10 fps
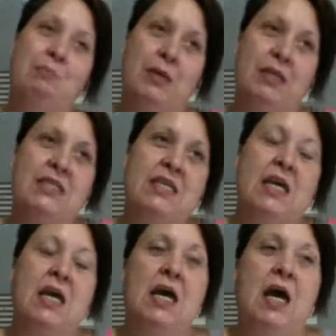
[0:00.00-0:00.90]
But
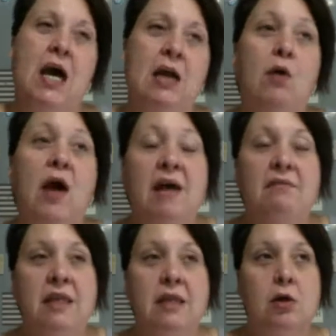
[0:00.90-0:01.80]
I don't have
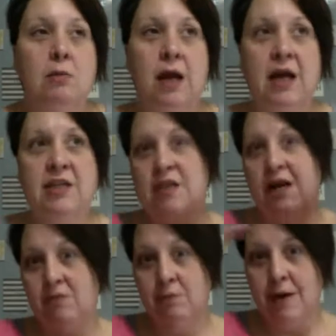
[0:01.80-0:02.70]
any long. I just have
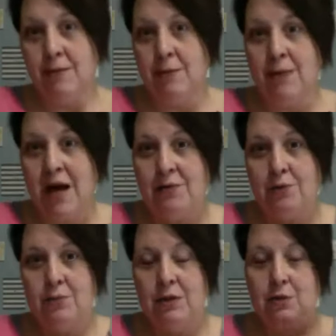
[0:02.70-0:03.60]
the bathroom
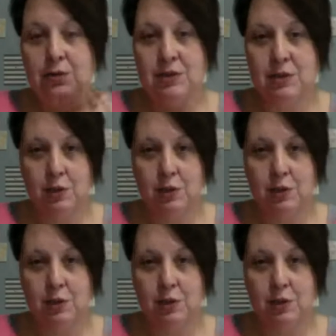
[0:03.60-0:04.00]
mirrors, you know, the